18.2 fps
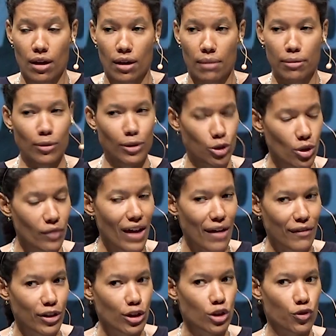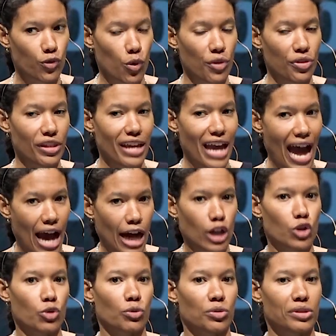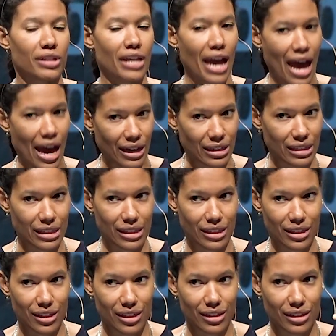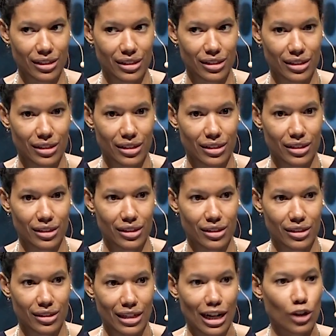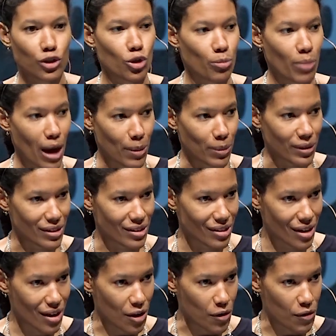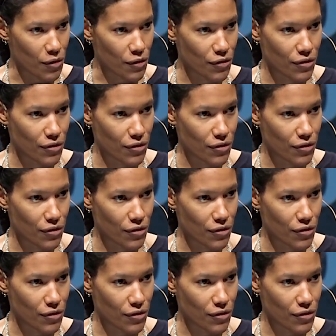But we do have evidence for the actual text, the actual Bible itself.